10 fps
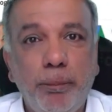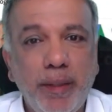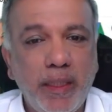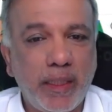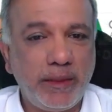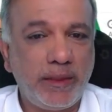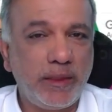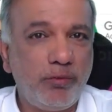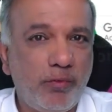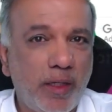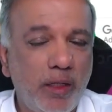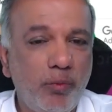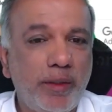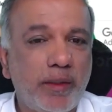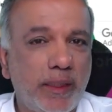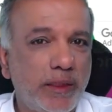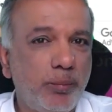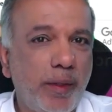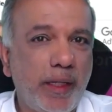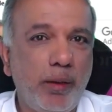P N G file with
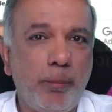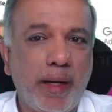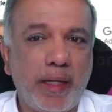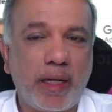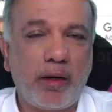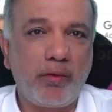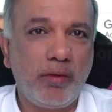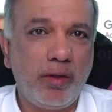transparent background.